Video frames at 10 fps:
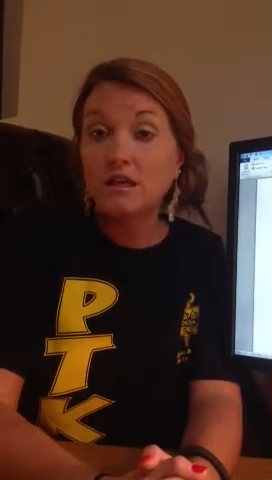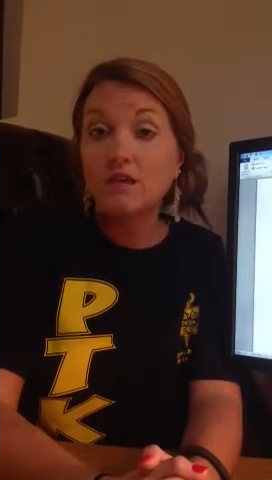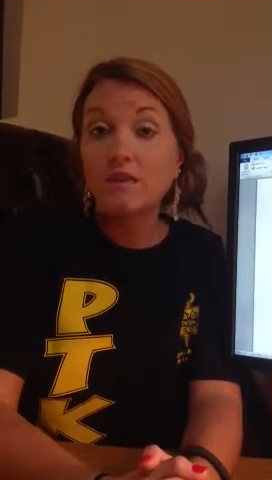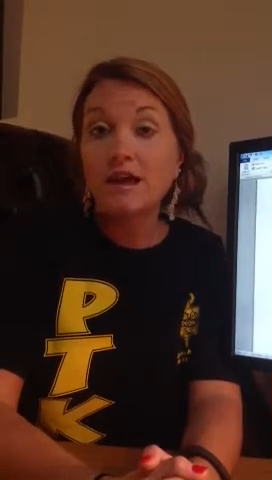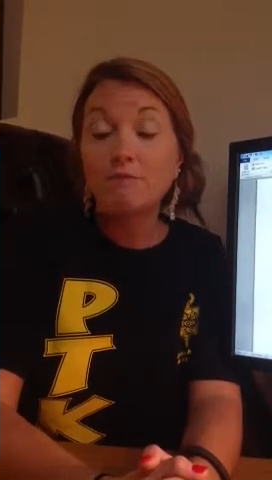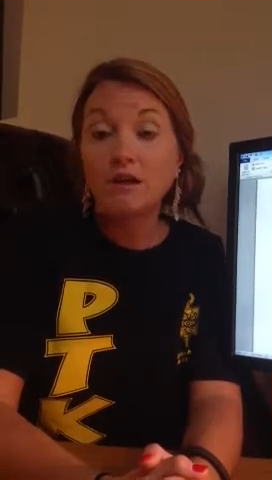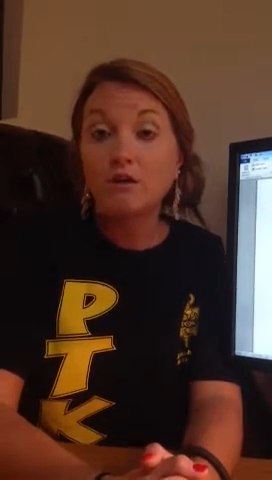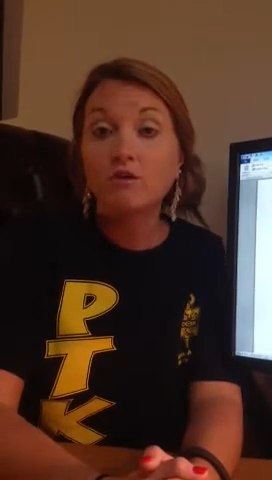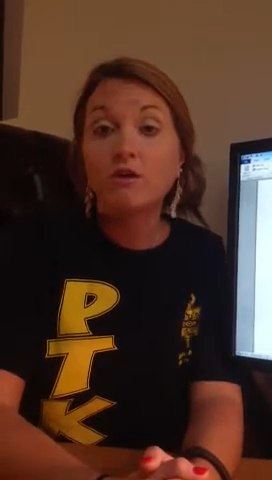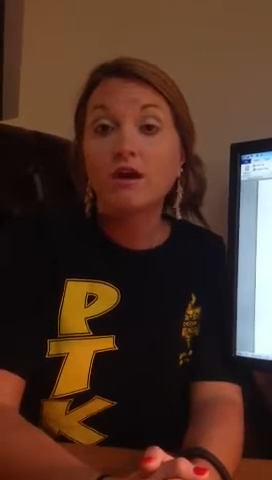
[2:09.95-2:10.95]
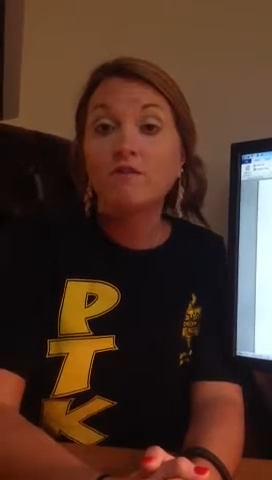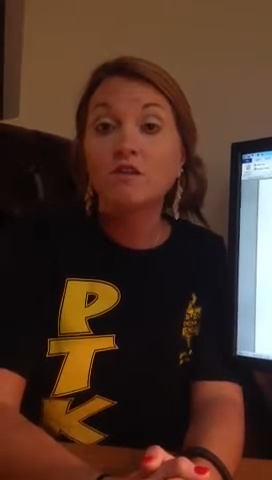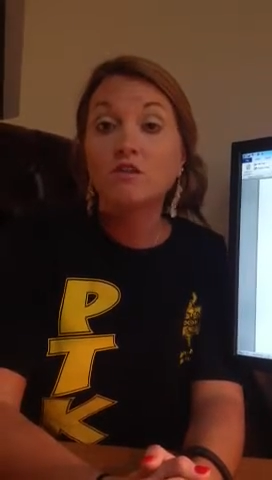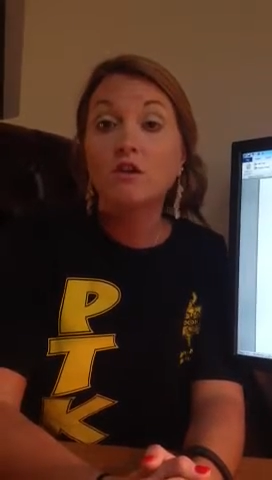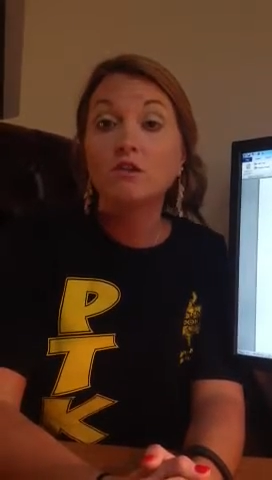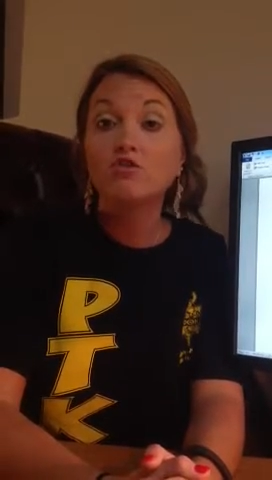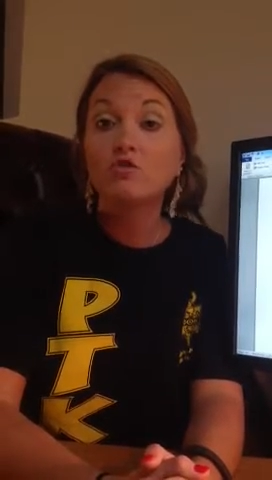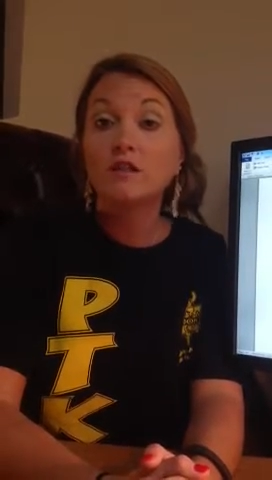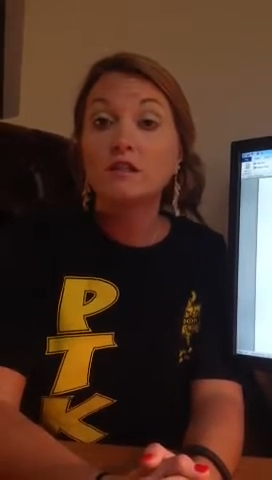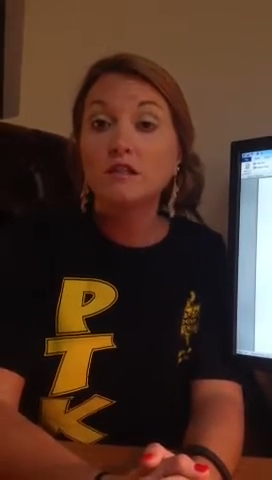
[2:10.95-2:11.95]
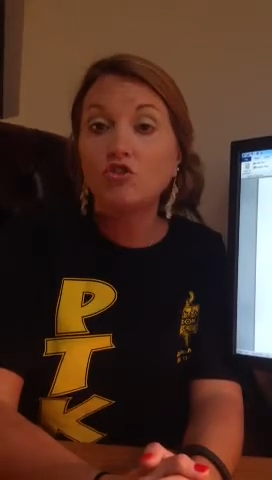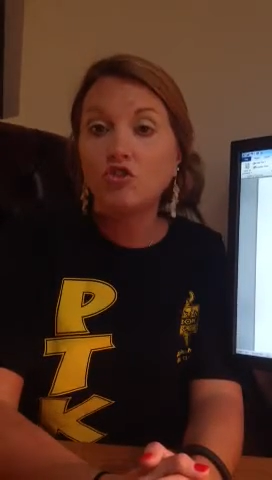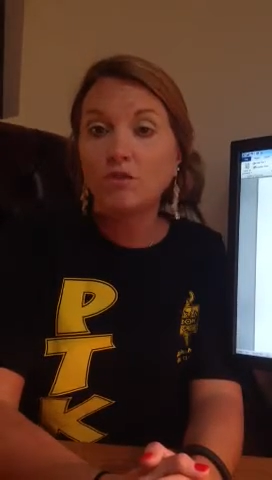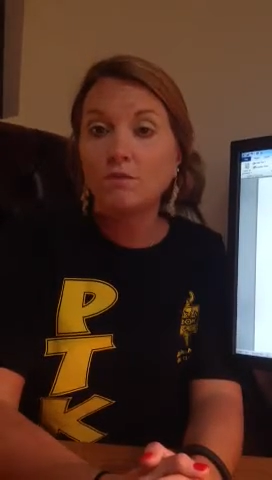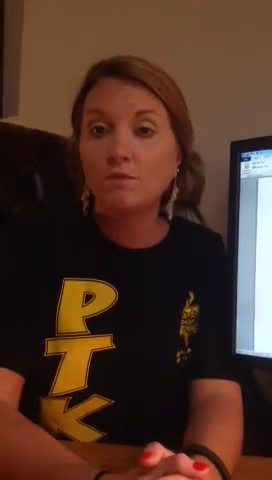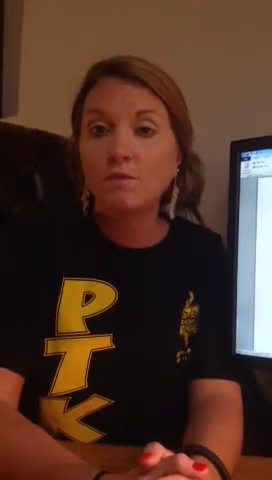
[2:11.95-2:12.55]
in that paragraph is called a transition.